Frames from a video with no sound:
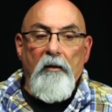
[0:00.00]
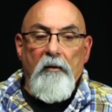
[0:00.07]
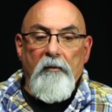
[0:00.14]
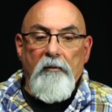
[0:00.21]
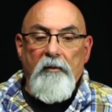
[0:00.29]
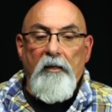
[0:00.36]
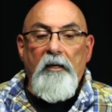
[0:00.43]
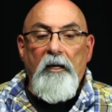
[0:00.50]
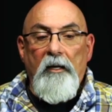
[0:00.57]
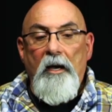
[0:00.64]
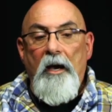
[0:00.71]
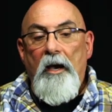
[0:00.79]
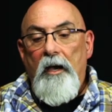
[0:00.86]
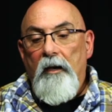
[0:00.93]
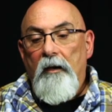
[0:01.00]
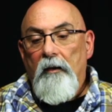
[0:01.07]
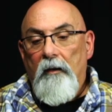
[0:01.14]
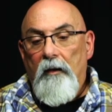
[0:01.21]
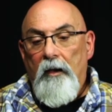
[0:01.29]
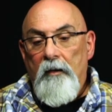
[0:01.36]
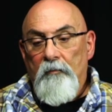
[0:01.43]
Cindy and I
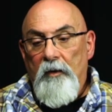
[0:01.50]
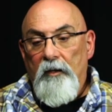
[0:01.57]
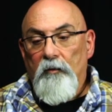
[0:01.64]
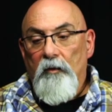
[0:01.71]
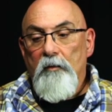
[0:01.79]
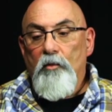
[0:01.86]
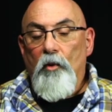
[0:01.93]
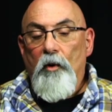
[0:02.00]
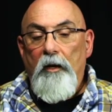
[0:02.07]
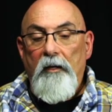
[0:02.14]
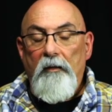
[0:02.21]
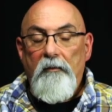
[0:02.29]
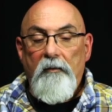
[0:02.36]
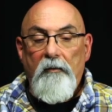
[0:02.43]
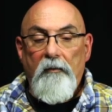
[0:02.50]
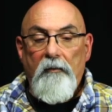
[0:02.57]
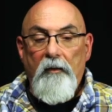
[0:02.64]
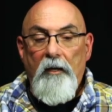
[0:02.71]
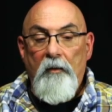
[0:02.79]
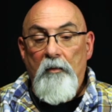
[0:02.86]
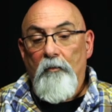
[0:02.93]
and my three boys
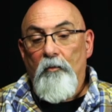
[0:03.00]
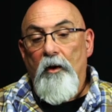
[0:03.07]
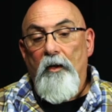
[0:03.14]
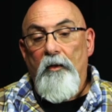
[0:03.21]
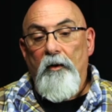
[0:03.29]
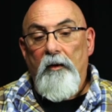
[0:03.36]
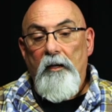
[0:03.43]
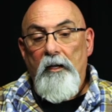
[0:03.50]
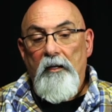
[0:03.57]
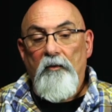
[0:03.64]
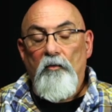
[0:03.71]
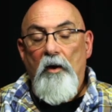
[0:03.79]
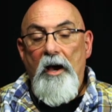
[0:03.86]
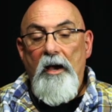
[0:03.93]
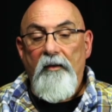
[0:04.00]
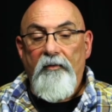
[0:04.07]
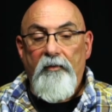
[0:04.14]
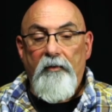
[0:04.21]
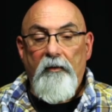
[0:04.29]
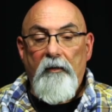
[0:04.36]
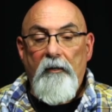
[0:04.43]
and my brother and his
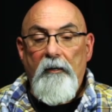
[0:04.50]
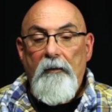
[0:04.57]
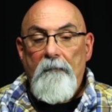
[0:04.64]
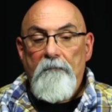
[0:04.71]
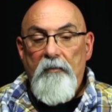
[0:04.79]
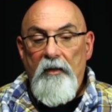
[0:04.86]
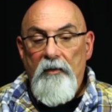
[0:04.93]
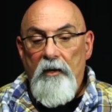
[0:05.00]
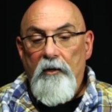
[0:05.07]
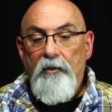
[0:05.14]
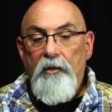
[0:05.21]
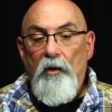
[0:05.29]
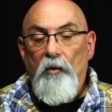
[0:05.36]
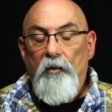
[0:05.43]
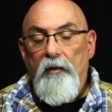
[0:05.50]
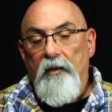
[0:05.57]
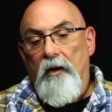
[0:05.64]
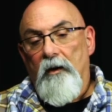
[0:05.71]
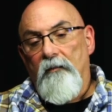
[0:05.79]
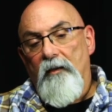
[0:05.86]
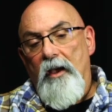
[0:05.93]
wife and their children
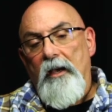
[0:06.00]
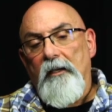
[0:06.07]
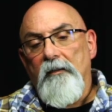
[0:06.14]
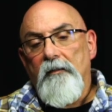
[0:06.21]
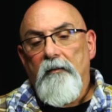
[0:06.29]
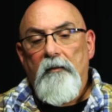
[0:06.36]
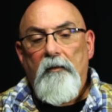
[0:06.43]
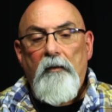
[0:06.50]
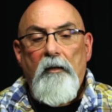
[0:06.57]
there in Vegas.